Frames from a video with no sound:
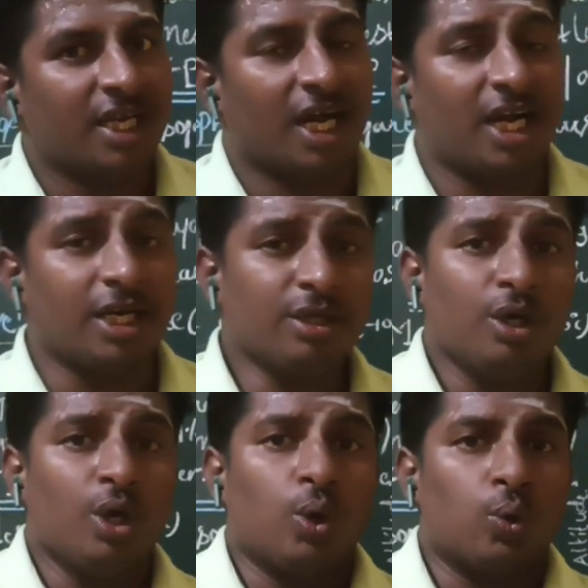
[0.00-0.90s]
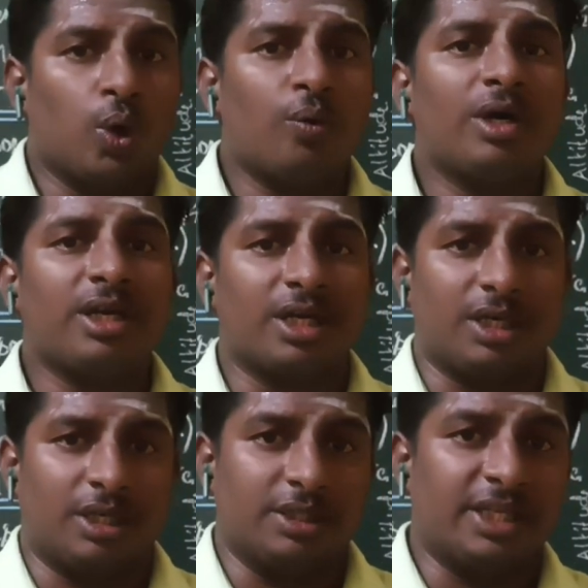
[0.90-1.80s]
and
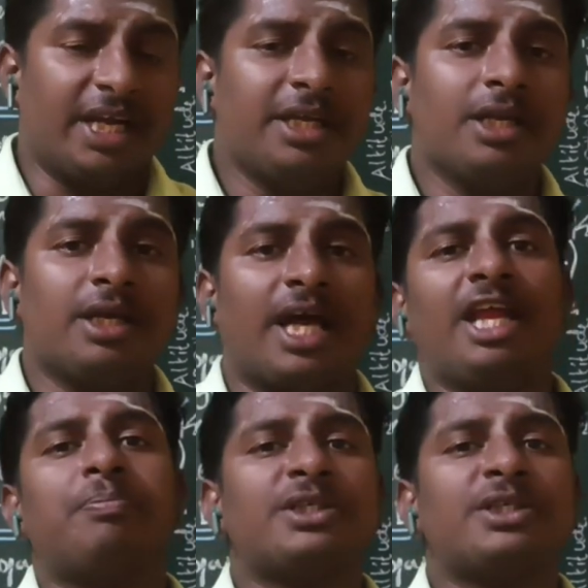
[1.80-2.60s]
over 99%